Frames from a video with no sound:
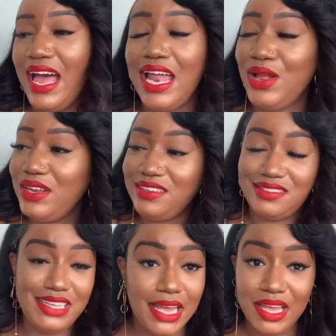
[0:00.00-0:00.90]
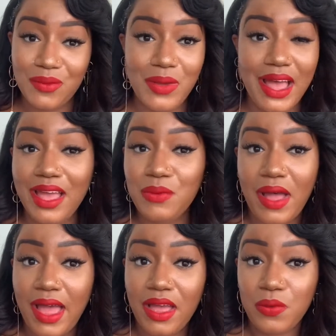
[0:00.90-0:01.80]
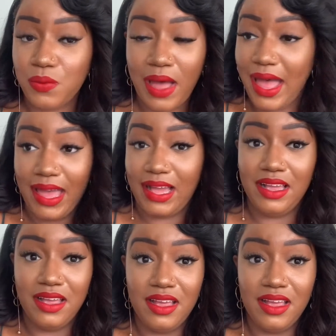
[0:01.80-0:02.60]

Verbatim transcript: I don't understand. Why, why, why?